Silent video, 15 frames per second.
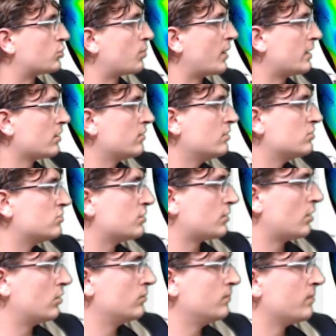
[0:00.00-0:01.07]
greater than
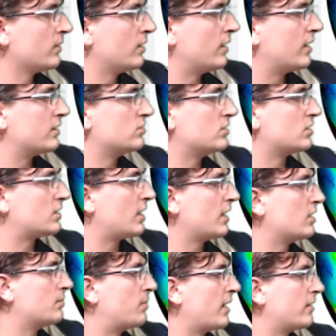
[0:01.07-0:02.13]
0, as
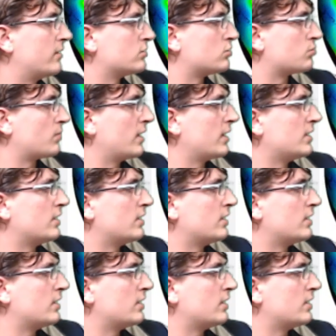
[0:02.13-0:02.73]
indicated by this red